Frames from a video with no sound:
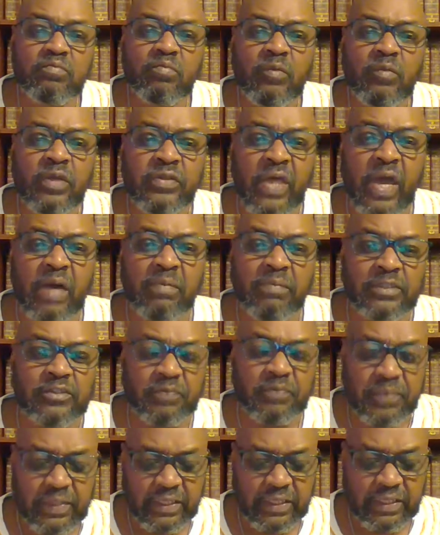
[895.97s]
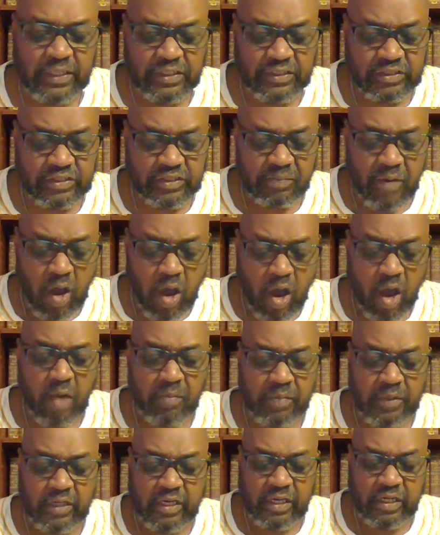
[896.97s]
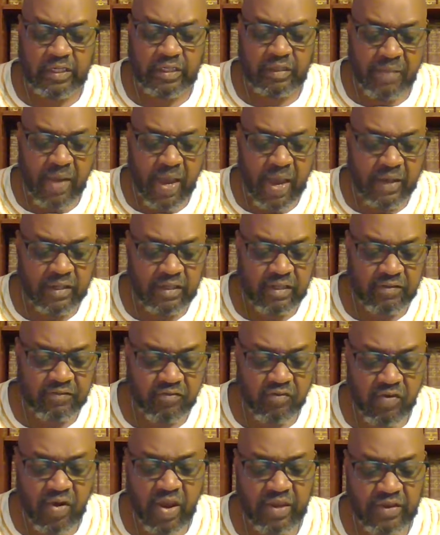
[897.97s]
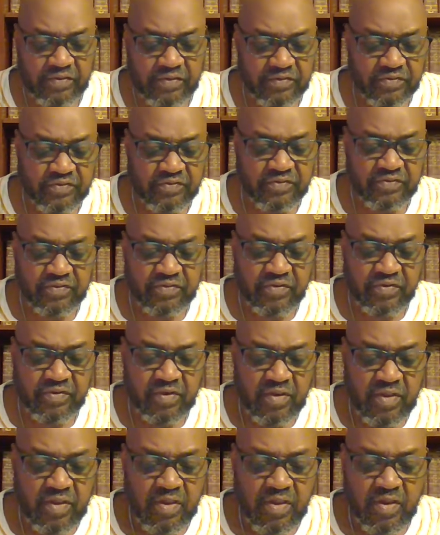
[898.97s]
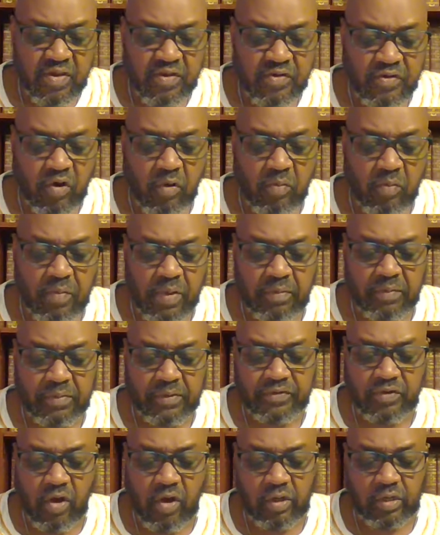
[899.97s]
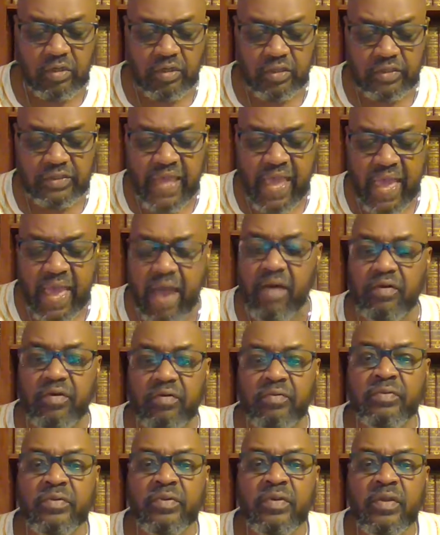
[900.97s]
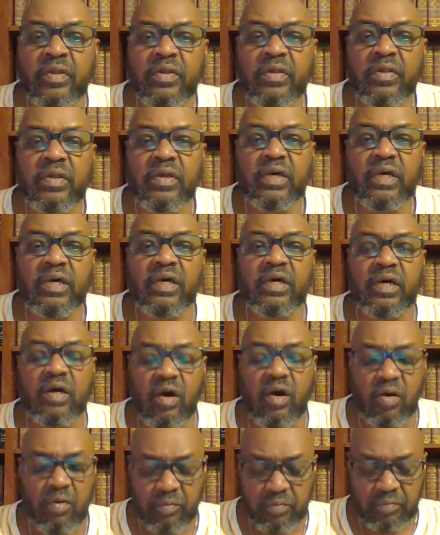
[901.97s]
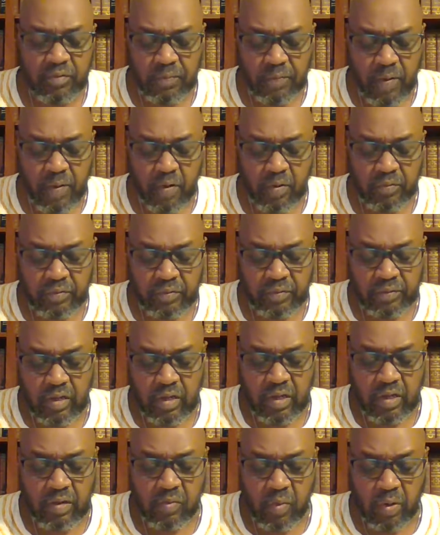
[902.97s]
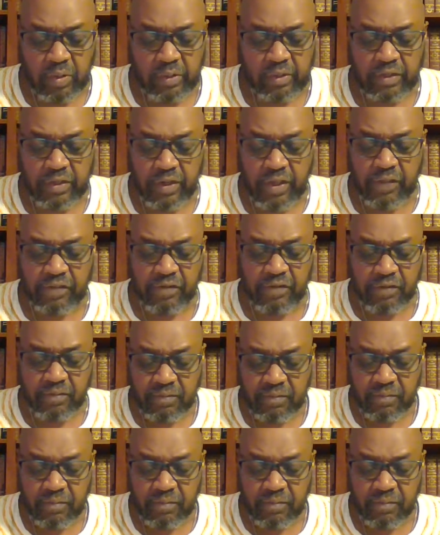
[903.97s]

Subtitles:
And there must be some harmony in the body of Christ. No members ought to look down upon one another